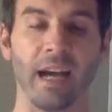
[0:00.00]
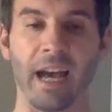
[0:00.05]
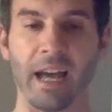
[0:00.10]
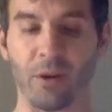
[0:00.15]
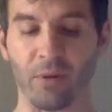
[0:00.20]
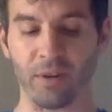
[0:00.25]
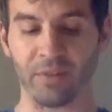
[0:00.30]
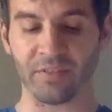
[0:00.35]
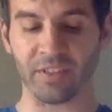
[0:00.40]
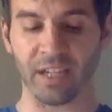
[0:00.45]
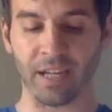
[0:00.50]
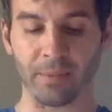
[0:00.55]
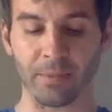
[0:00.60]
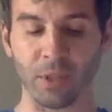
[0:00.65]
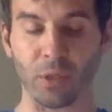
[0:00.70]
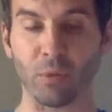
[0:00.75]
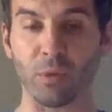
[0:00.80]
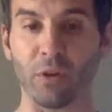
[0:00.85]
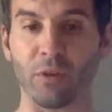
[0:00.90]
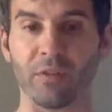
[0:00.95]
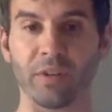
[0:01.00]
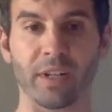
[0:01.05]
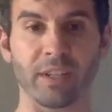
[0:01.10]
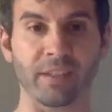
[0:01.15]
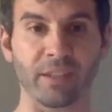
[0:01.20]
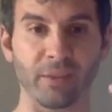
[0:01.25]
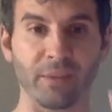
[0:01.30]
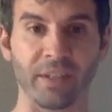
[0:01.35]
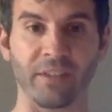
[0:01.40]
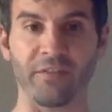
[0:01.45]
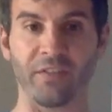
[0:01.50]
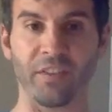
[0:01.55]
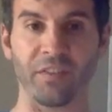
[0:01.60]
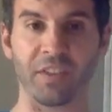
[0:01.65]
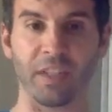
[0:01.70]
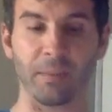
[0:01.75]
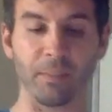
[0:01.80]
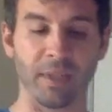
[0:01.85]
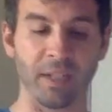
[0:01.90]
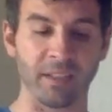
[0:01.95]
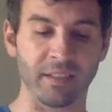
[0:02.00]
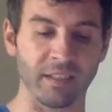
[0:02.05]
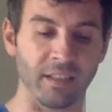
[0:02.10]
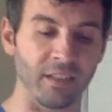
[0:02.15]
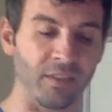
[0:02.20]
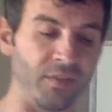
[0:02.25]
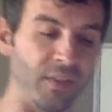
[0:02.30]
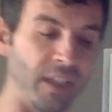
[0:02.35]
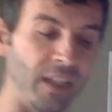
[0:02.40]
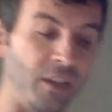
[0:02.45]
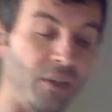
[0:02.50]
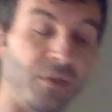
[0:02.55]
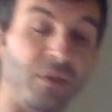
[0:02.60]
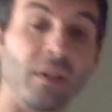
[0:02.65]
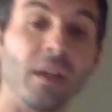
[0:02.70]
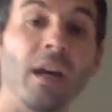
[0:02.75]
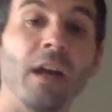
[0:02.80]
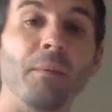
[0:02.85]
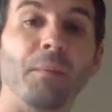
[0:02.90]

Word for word: I don't have time to go over because I only have 15 minutes in these videos.